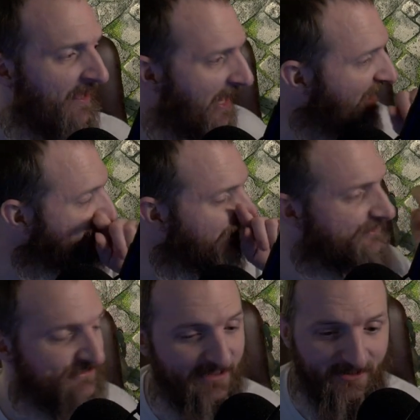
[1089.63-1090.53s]
As you can
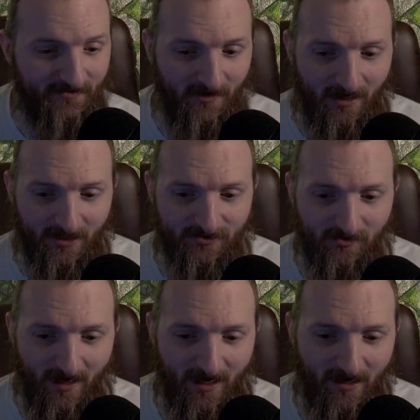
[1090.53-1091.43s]
see, I do
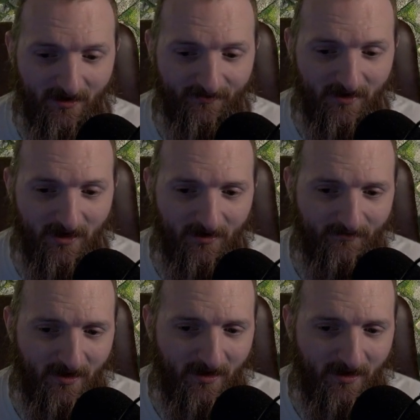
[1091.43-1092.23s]
have a